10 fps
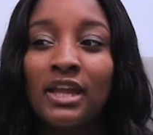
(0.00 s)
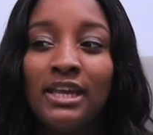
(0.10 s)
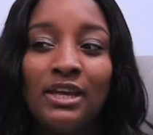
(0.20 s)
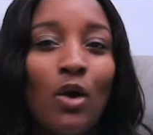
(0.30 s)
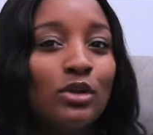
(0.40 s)

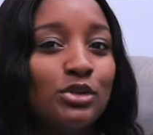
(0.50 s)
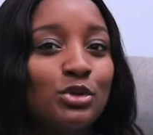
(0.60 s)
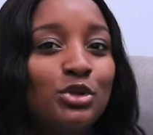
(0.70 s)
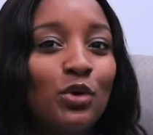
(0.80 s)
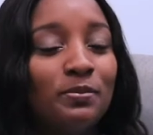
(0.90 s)
he also
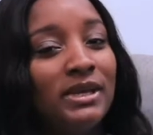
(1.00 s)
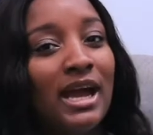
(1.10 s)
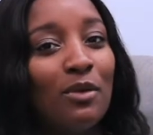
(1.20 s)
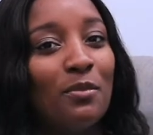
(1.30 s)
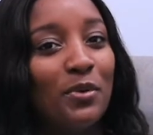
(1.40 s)
showed me
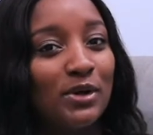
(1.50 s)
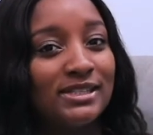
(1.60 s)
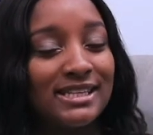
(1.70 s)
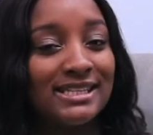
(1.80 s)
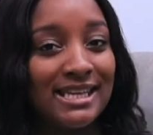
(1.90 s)
how
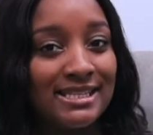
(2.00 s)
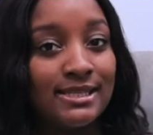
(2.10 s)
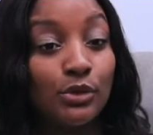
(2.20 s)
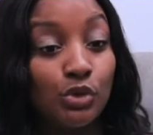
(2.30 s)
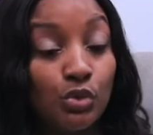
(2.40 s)
important it is
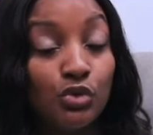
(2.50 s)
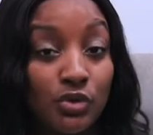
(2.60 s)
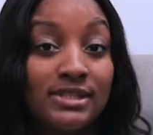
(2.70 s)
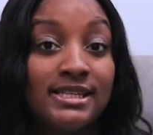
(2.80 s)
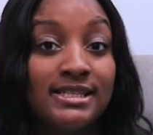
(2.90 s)
to
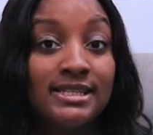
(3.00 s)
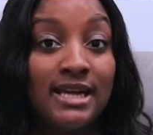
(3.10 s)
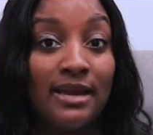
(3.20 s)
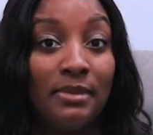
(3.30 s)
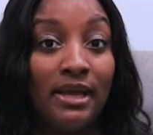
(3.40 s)
trust his
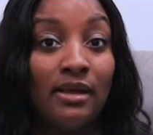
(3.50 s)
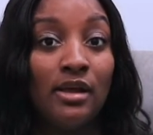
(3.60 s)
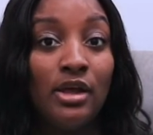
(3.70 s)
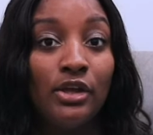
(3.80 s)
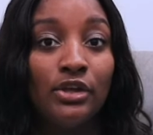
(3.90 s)
timing.
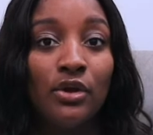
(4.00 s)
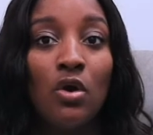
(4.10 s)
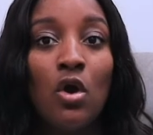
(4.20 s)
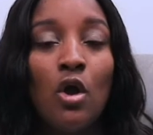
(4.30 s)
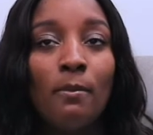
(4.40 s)
You
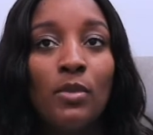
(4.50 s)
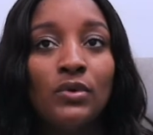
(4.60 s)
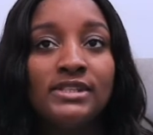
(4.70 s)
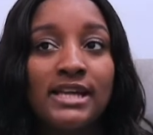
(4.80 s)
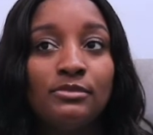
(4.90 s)
know,
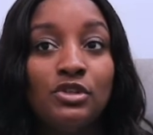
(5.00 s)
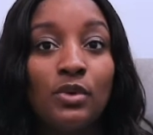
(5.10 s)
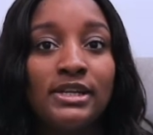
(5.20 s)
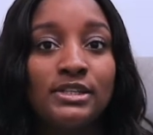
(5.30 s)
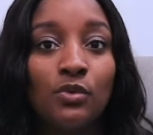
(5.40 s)
most times you
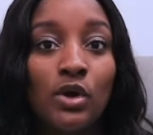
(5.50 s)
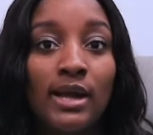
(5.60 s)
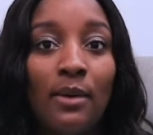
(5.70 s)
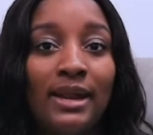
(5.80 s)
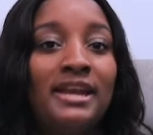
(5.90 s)
want it to work
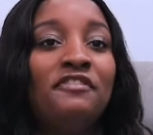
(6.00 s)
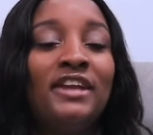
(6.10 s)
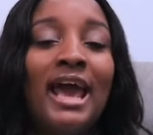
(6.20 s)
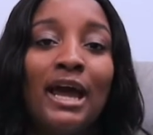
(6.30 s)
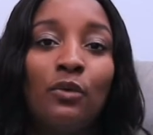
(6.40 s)
out, and if
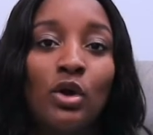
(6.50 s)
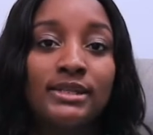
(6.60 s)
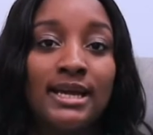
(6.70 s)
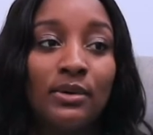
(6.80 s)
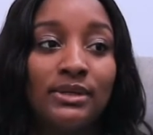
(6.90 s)
it had
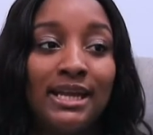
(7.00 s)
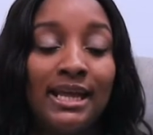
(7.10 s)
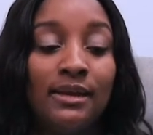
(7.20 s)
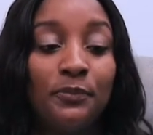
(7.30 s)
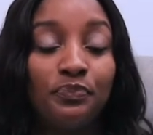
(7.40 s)
worked out
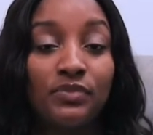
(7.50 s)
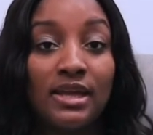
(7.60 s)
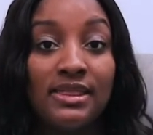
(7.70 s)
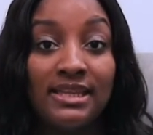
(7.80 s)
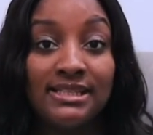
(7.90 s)
in
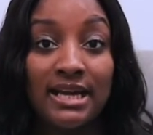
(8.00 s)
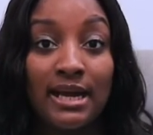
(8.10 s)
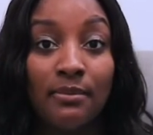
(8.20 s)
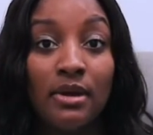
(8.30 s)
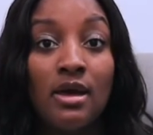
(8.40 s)
the
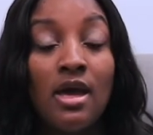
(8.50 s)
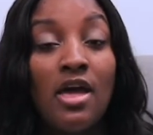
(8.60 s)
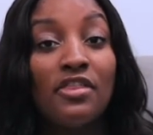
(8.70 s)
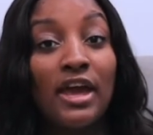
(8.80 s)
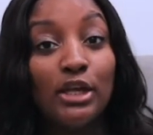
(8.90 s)
time
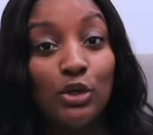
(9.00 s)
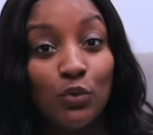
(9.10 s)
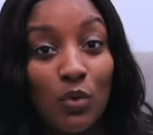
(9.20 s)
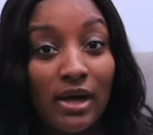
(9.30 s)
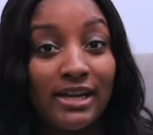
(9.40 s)
that you
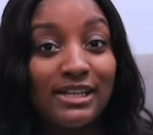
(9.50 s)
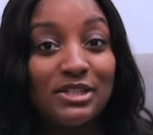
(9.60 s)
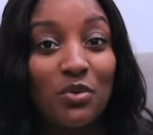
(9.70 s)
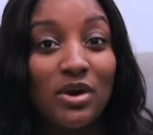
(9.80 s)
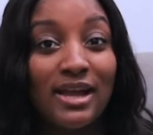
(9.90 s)
wanted it
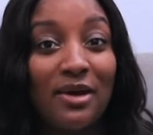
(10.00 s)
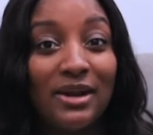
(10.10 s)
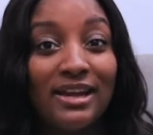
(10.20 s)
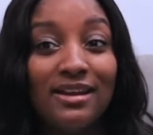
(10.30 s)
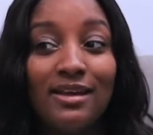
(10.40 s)
to work out
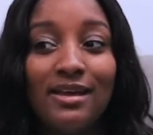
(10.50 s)
in,